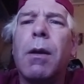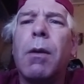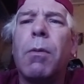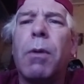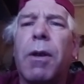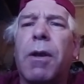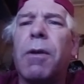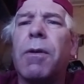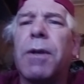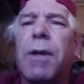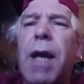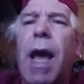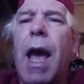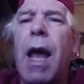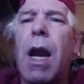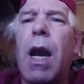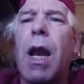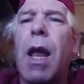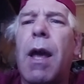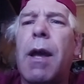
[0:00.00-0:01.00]
with your
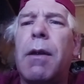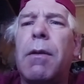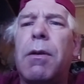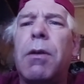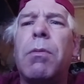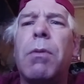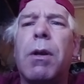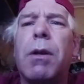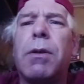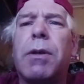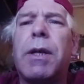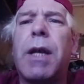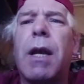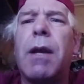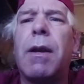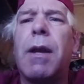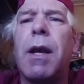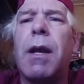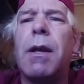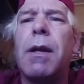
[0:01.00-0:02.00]
satellite. Do you
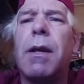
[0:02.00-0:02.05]
understand that?